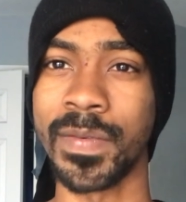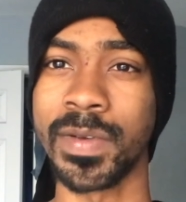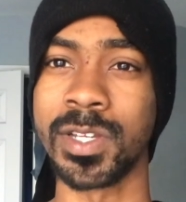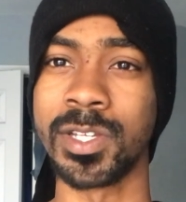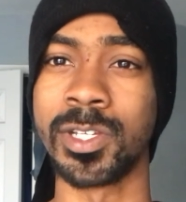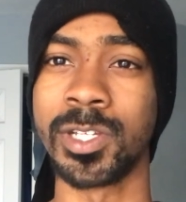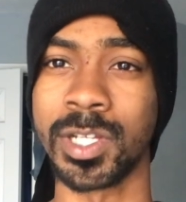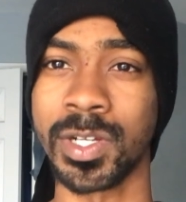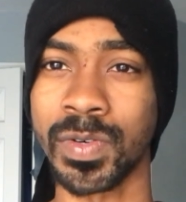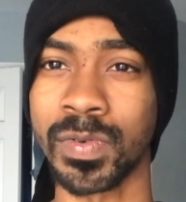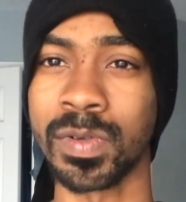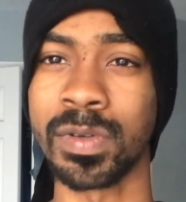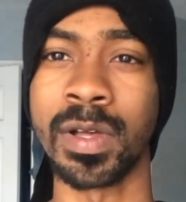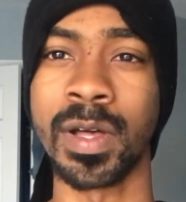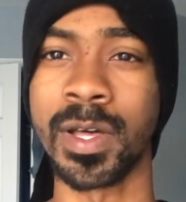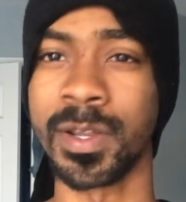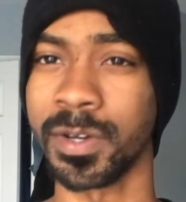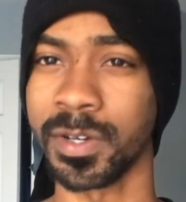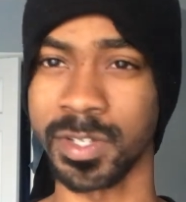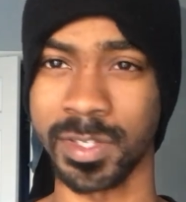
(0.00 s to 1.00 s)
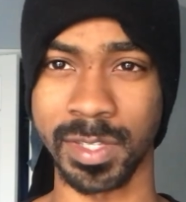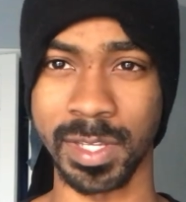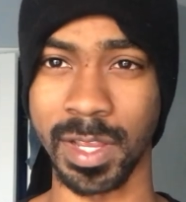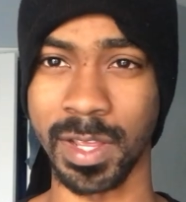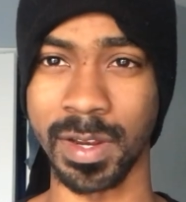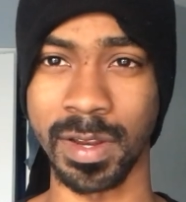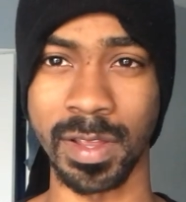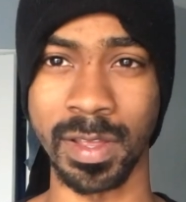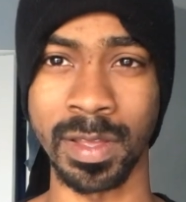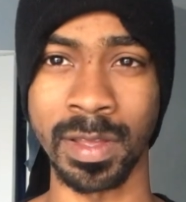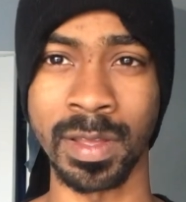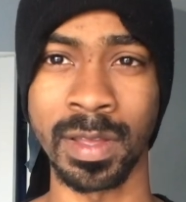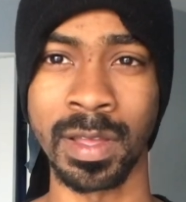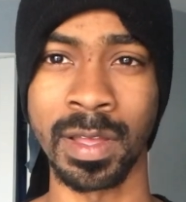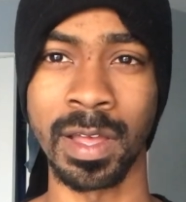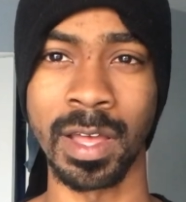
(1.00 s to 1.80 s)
a general understanding